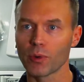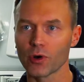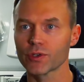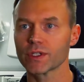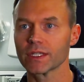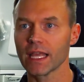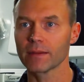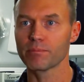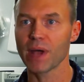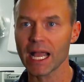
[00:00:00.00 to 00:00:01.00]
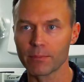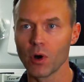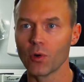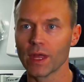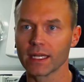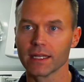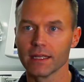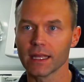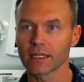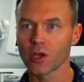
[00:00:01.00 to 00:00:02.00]
person, that backbone,
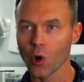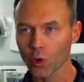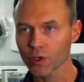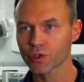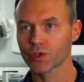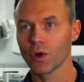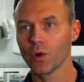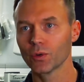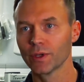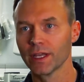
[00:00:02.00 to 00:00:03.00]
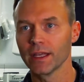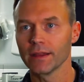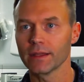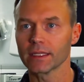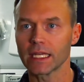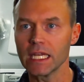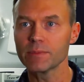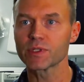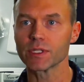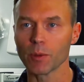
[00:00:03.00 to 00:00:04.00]
that cornerstone that
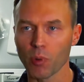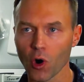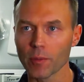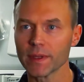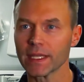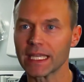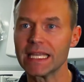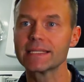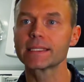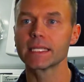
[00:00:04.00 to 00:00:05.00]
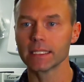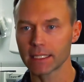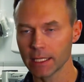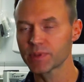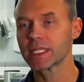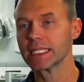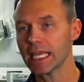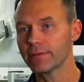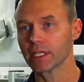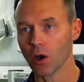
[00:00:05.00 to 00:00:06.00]
keeps the department, that keeps the
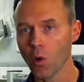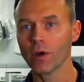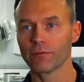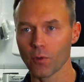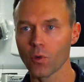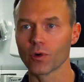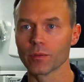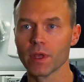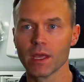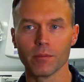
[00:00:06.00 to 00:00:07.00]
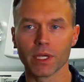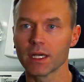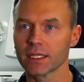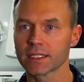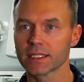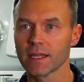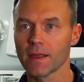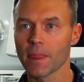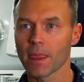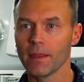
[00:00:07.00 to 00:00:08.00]
Navy going forward, because
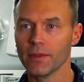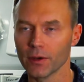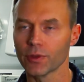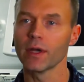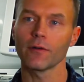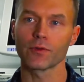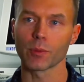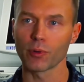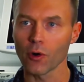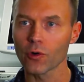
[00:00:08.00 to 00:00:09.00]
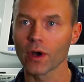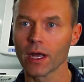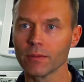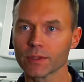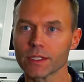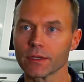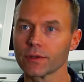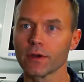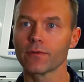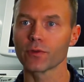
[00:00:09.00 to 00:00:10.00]
they're there for the programs, they're
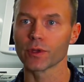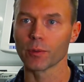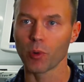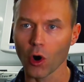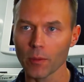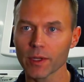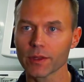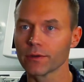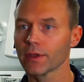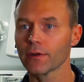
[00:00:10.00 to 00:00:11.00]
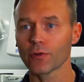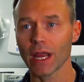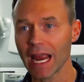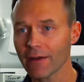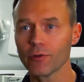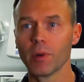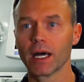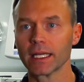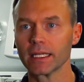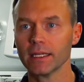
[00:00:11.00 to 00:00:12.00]
there for the department, they're there for
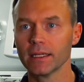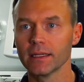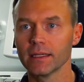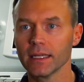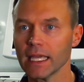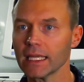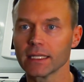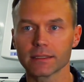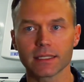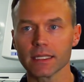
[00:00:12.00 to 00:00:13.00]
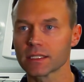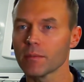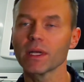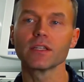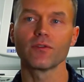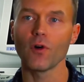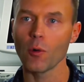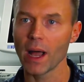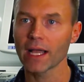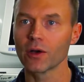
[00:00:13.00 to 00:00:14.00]
everybody. And it's somebody to
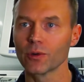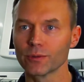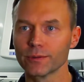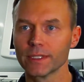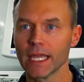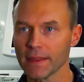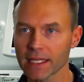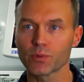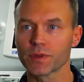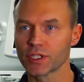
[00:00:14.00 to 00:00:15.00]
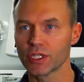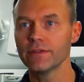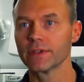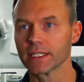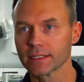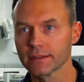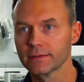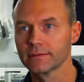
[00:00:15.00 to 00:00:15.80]
fall back on, and that's what the chief is.